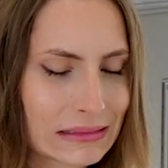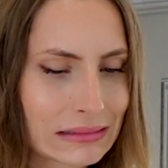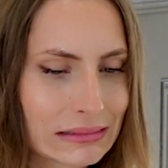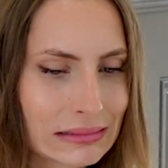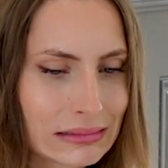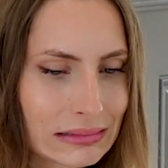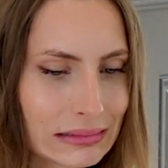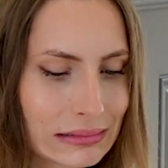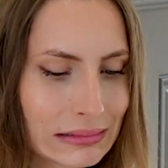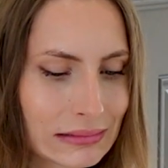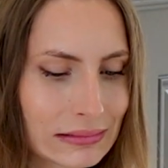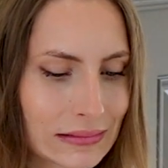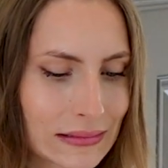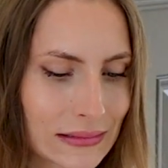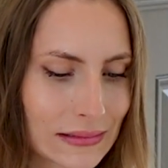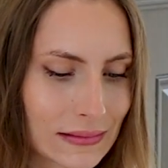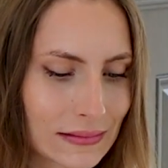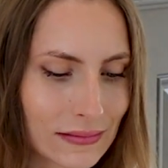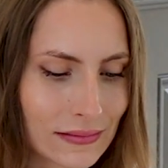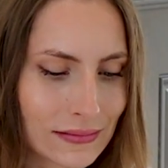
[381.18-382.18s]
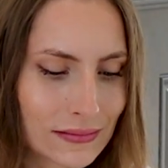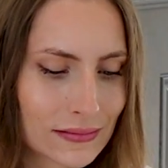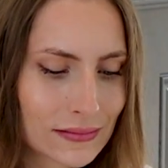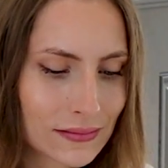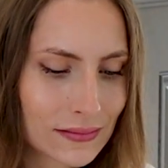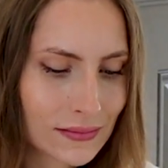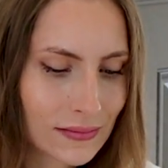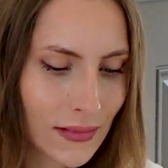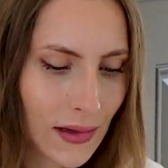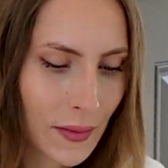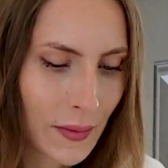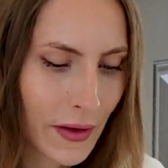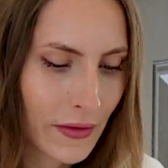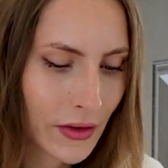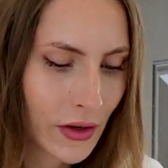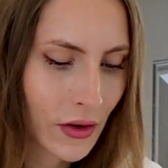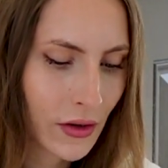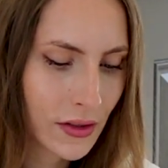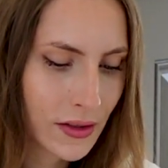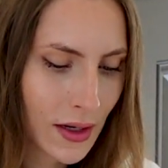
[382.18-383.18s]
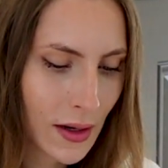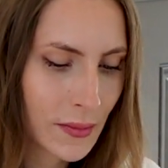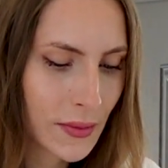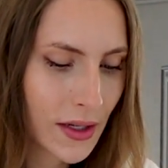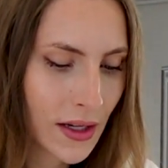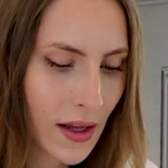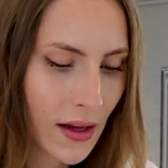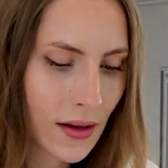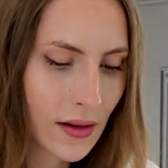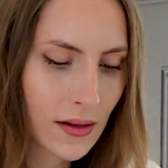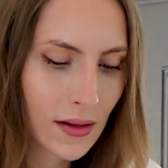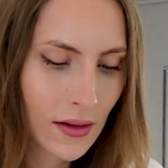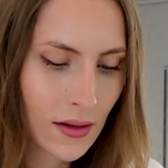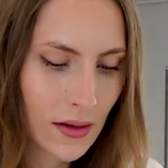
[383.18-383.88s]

I don't know. I'm having a hard time today.